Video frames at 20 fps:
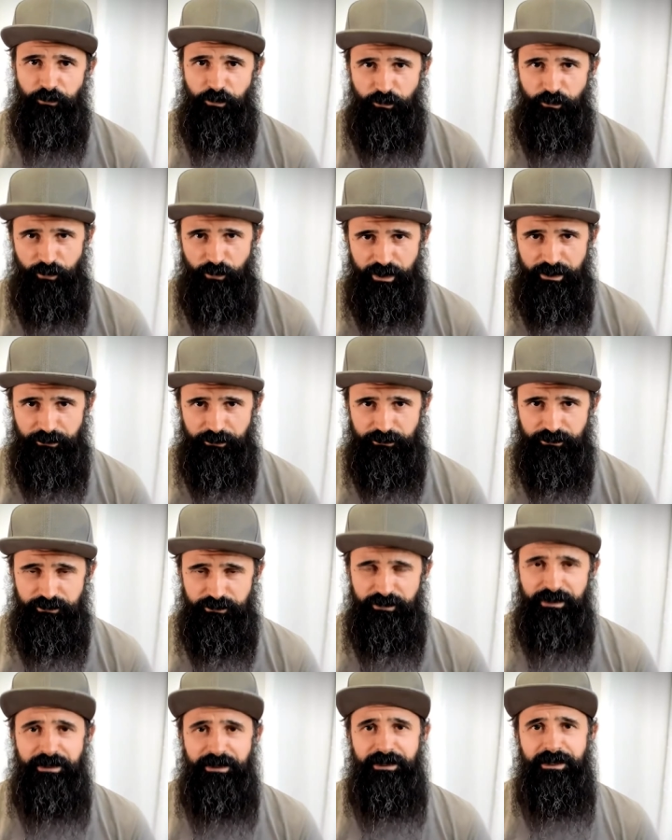for
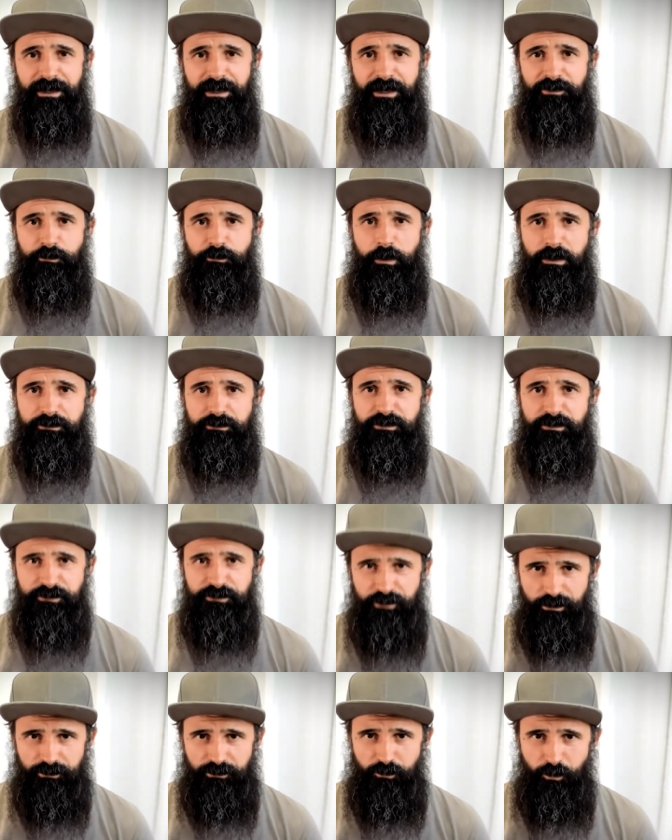Kratos, as well as a
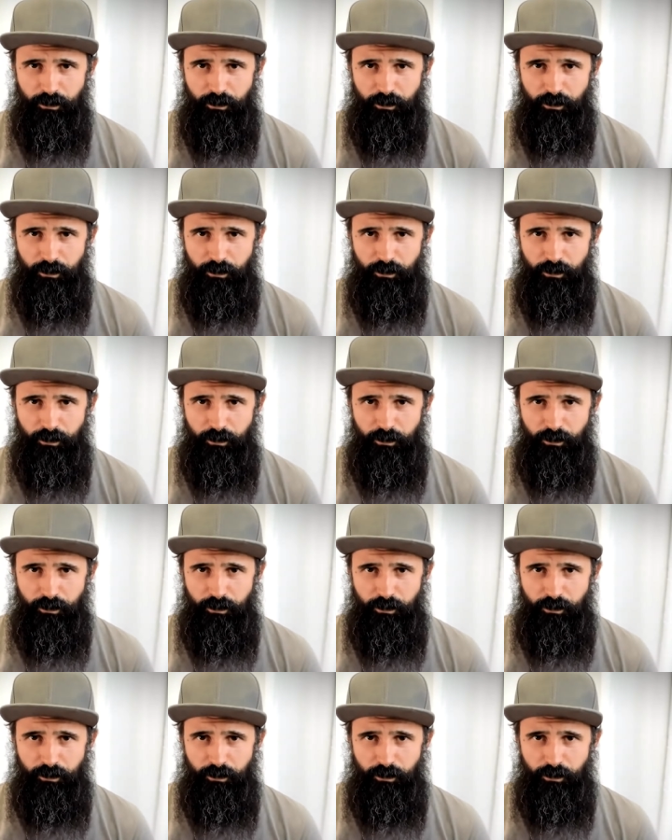stunt